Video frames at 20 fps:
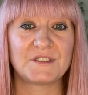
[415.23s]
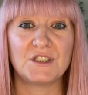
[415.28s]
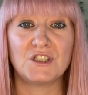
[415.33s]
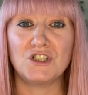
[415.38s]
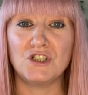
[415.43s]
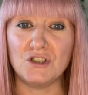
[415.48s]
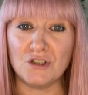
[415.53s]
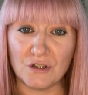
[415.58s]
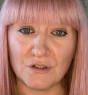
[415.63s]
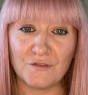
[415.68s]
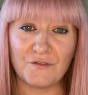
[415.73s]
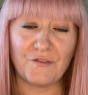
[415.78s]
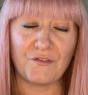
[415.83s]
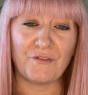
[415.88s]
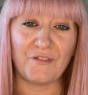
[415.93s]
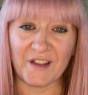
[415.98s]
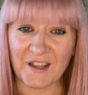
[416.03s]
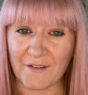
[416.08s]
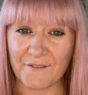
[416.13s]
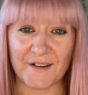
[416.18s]
love,
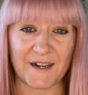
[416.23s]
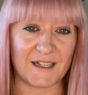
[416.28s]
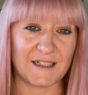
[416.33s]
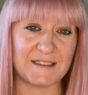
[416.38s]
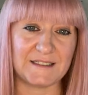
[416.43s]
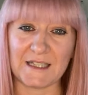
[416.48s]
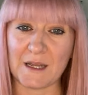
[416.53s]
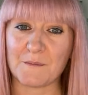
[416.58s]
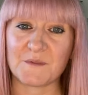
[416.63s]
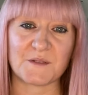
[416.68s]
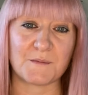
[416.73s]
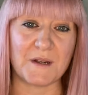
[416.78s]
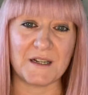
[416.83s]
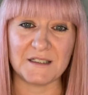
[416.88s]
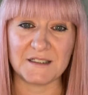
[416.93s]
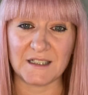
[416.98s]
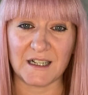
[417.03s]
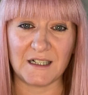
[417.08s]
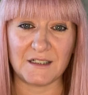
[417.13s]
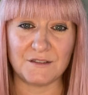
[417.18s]
forgive and accept
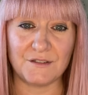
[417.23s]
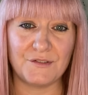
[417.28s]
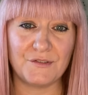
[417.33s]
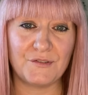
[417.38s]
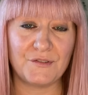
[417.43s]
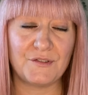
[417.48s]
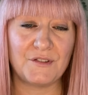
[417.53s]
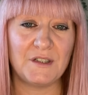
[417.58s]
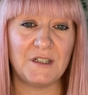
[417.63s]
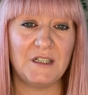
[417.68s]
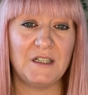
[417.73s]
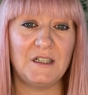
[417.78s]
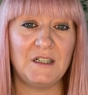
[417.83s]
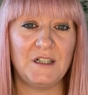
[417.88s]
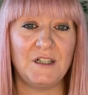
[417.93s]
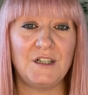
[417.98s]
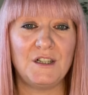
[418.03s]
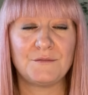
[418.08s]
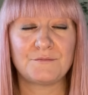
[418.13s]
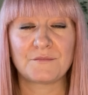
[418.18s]
myself.
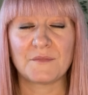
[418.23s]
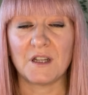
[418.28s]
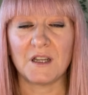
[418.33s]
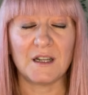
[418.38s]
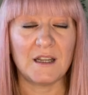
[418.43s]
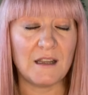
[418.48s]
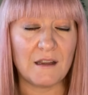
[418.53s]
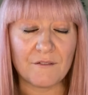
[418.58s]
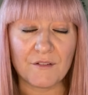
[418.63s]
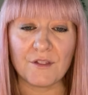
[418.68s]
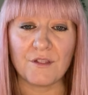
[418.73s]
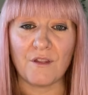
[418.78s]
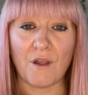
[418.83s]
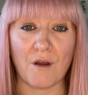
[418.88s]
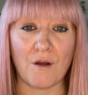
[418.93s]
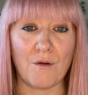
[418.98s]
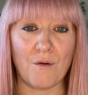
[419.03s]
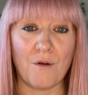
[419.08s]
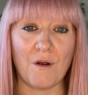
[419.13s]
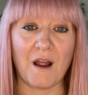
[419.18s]
And even
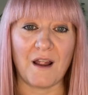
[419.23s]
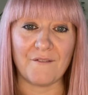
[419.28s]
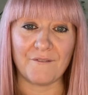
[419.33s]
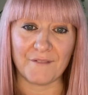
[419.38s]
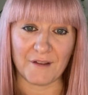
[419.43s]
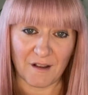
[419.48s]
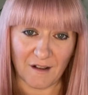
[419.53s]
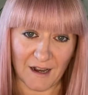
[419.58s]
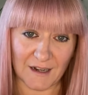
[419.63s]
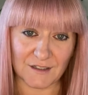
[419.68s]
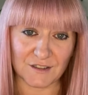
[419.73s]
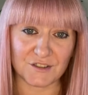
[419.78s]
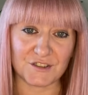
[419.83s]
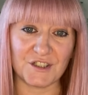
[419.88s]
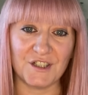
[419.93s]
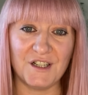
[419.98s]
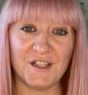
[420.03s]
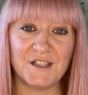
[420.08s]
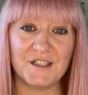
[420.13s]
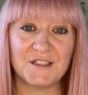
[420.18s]
though I feel
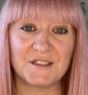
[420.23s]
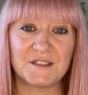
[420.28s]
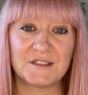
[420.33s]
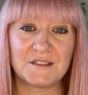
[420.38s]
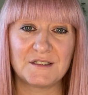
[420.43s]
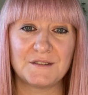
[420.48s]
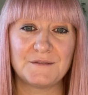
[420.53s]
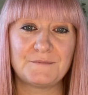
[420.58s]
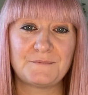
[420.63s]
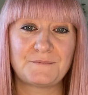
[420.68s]
anxious,